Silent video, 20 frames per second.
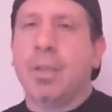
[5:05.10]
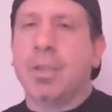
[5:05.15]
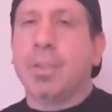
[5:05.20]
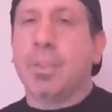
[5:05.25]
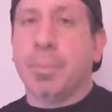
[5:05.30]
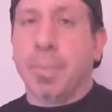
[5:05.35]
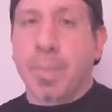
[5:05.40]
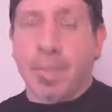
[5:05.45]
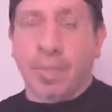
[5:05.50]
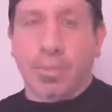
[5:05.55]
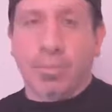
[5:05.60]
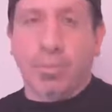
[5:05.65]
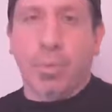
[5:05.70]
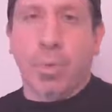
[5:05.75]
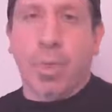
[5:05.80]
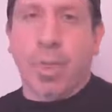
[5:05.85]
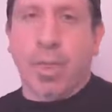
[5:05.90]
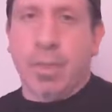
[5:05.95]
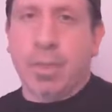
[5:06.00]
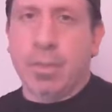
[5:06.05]
Somebody that's
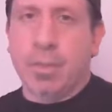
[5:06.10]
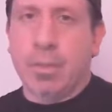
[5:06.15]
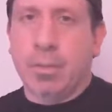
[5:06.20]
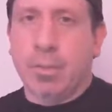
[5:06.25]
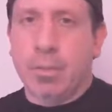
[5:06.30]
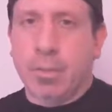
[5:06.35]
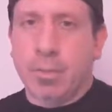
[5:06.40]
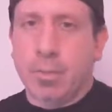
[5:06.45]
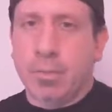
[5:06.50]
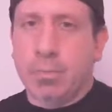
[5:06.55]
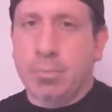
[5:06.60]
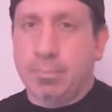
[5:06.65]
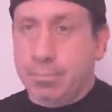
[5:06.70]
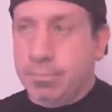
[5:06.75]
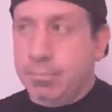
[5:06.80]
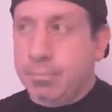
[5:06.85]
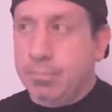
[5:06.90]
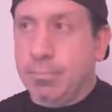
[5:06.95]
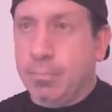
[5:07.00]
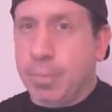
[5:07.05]
avoiding
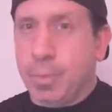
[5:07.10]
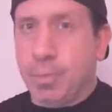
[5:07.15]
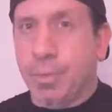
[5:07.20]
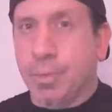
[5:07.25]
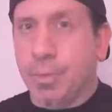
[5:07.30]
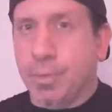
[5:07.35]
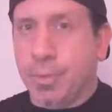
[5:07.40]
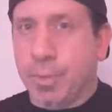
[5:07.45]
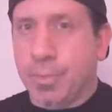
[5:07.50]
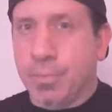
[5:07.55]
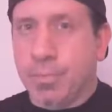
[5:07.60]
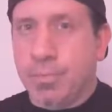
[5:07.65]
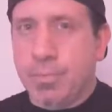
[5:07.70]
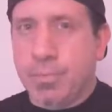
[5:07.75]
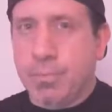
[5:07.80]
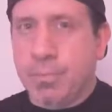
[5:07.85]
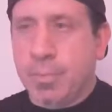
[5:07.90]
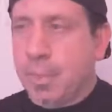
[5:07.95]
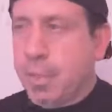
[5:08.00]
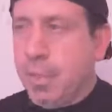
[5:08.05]
the truth.
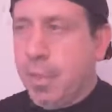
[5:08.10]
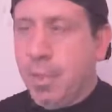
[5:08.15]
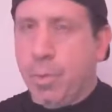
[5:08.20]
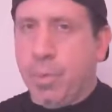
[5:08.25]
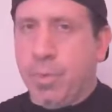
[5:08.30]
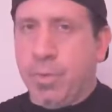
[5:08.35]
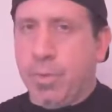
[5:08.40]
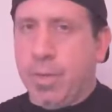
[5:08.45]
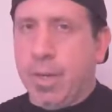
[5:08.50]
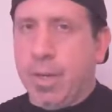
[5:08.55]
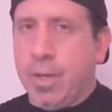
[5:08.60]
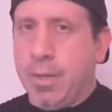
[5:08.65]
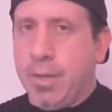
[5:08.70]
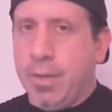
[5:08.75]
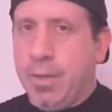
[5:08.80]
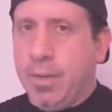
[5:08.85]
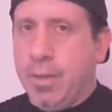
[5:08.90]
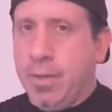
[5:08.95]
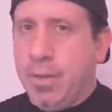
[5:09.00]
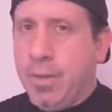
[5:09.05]
Whether or not
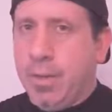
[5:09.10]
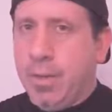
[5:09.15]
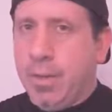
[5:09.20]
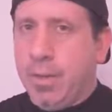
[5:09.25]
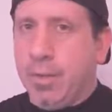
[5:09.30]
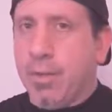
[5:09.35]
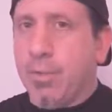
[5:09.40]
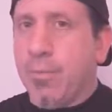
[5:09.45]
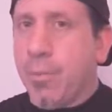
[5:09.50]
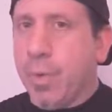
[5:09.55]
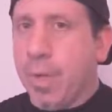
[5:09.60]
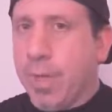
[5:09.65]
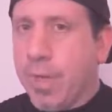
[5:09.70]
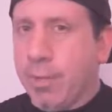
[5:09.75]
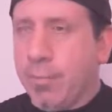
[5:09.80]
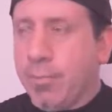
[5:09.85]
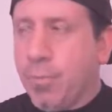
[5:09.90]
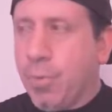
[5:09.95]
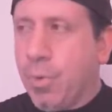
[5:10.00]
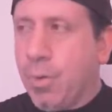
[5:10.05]
they're avoiding
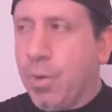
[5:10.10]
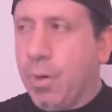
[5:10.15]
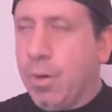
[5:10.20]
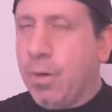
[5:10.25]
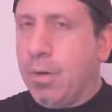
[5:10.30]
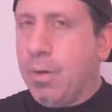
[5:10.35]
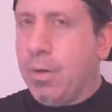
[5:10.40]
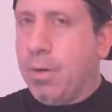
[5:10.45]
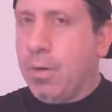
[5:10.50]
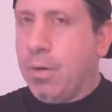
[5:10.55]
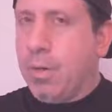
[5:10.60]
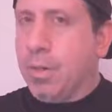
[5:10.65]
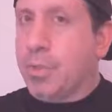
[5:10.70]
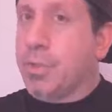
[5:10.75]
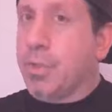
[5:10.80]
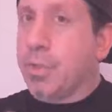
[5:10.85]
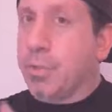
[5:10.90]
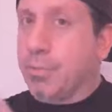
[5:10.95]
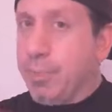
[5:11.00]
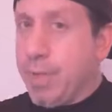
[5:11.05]
it for a
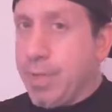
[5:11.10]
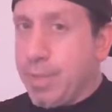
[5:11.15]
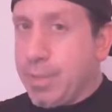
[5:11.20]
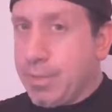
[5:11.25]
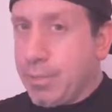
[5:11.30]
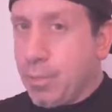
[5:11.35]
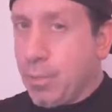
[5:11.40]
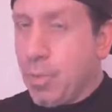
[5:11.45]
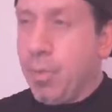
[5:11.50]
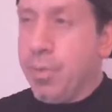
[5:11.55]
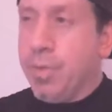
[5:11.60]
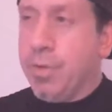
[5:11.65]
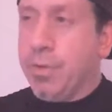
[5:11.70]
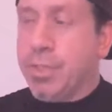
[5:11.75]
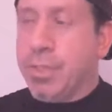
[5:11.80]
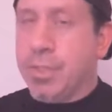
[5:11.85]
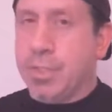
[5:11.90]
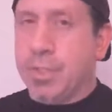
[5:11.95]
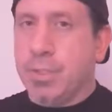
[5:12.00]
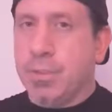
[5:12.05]
certain reason or they're
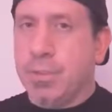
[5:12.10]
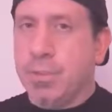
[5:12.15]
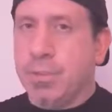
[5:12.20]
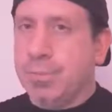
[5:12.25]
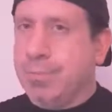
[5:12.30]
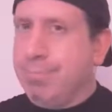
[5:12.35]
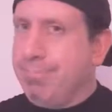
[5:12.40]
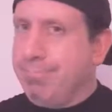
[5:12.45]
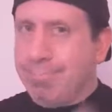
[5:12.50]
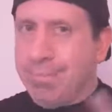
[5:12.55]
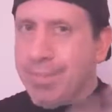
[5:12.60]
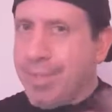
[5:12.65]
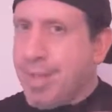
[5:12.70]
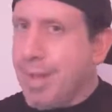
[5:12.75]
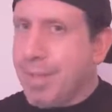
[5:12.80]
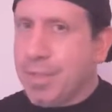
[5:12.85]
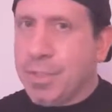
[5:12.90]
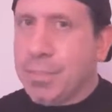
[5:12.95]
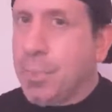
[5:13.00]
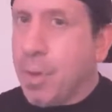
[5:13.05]
just
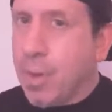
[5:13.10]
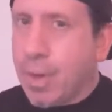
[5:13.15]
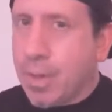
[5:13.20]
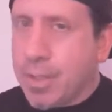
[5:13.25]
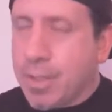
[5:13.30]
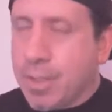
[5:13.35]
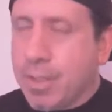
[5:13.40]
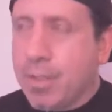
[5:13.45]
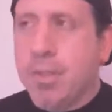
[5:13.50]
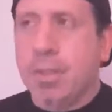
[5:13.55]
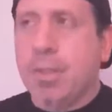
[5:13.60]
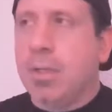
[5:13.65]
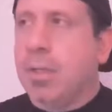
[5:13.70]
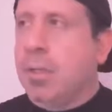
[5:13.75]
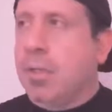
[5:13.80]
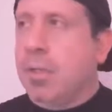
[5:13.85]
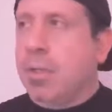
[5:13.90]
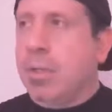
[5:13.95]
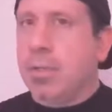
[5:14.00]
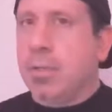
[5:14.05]
not smart.
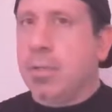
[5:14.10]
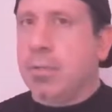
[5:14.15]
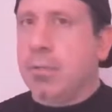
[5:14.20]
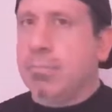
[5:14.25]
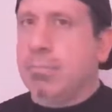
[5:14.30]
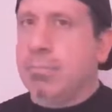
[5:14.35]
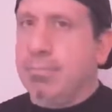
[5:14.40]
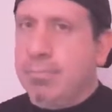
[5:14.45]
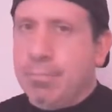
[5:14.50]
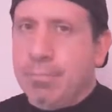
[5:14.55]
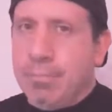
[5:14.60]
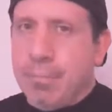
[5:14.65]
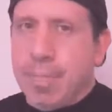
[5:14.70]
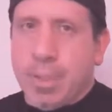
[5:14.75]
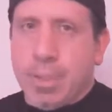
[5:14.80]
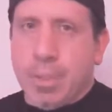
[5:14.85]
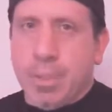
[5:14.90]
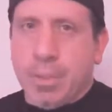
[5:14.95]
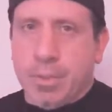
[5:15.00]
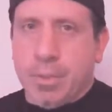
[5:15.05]

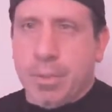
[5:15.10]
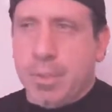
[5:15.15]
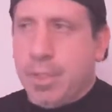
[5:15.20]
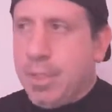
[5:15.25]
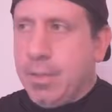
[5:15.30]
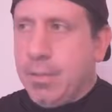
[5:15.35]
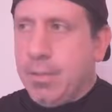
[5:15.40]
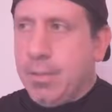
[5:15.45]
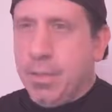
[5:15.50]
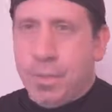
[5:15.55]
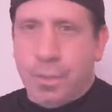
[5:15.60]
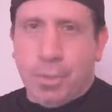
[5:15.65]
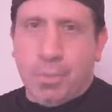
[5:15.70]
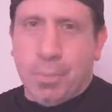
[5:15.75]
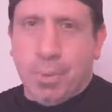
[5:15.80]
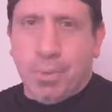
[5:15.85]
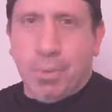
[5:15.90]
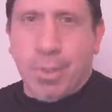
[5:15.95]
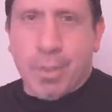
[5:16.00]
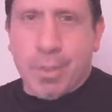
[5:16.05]
It tells you that you
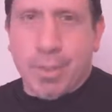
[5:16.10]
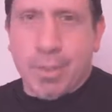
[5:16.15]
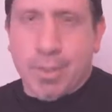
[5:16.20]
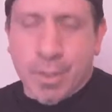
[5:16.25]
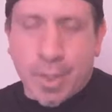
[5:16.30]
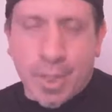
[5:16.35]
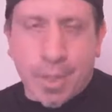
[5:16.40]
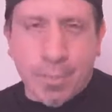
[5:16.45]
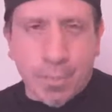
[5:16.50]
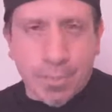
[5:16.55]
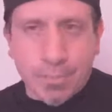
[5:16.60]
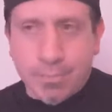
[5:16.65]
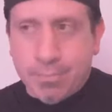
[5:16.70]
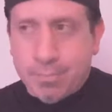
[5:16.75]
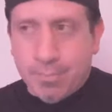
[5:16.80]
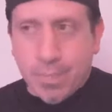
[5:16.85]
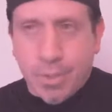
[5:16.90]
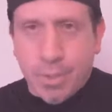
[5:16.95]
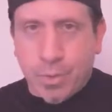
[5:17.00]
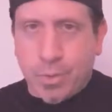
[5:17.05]
shouldn't be wasting your time
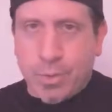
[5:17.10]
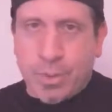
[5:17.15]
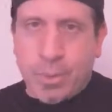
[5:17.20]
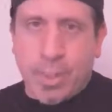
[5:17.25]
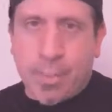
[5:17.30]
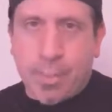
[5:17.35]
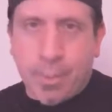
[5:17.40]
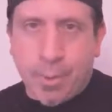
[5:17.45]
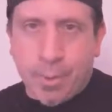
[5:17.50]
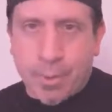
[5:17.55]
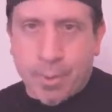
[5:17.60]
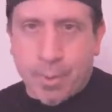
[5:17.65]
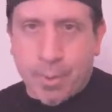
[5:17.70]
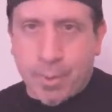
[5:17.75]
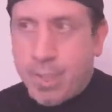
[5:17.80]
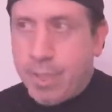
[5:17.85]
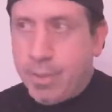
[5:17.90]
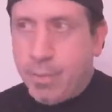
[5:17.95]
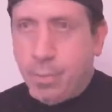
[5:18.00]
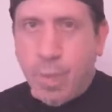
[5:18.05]
endorsing that person
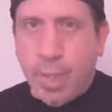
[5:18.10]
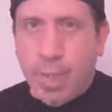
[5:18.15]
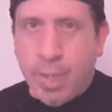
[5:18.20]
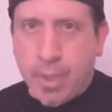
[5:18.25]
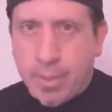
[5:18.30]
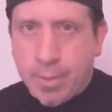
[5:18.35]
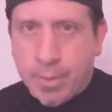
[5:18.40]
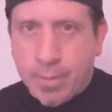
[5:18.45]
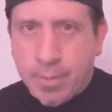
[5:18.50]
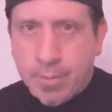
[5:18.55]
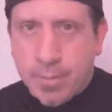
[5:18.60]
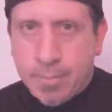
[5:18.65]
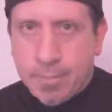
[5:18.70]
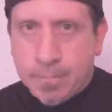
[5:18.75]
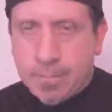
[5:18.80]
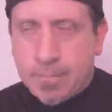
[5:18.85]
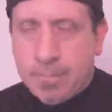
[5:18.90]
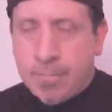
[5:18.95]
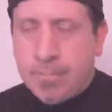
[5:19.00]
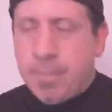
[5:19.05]
either way.
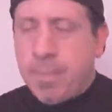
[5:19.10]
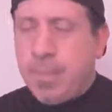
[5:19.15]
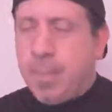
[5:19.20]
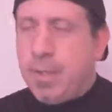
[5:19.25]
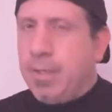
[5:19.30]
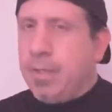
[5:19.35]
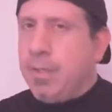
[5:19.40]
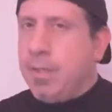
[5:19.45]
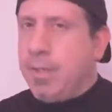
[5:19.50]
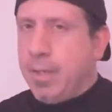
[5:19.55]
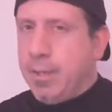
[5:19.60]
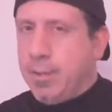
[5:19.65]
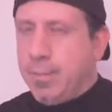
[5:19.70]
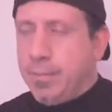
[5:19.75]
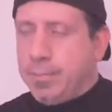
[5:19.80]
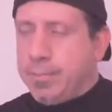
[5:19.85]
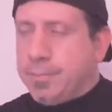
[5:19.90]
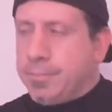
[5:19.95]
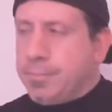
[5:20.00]
Now,